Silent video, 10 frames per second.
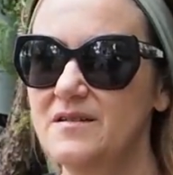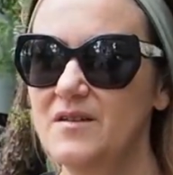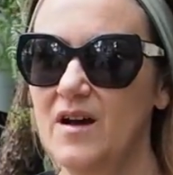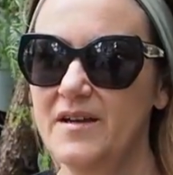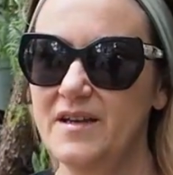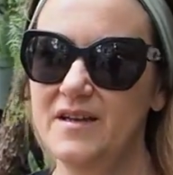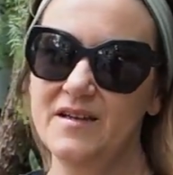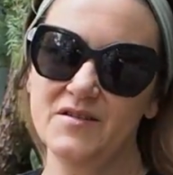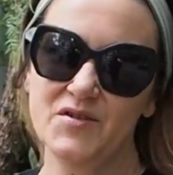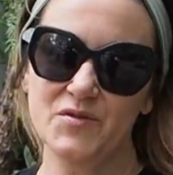
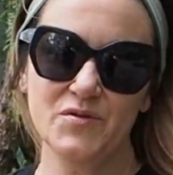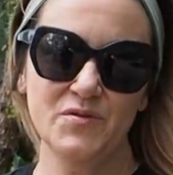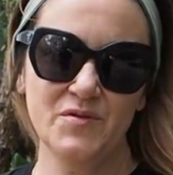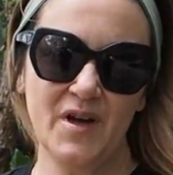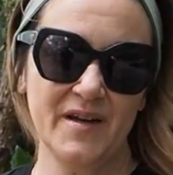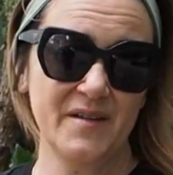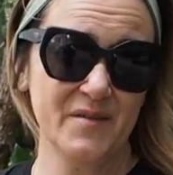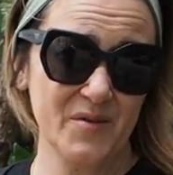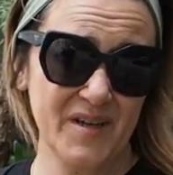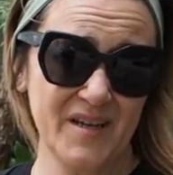92,
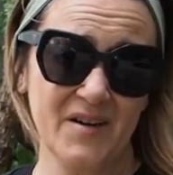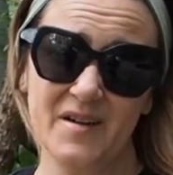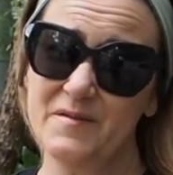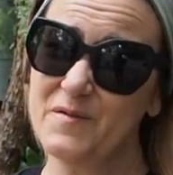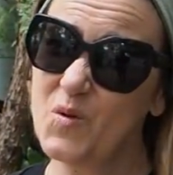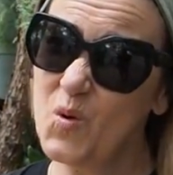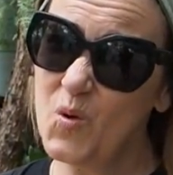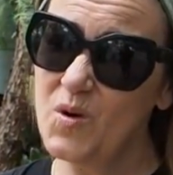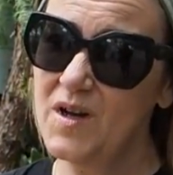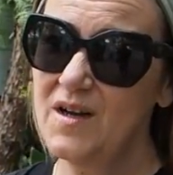93, 94.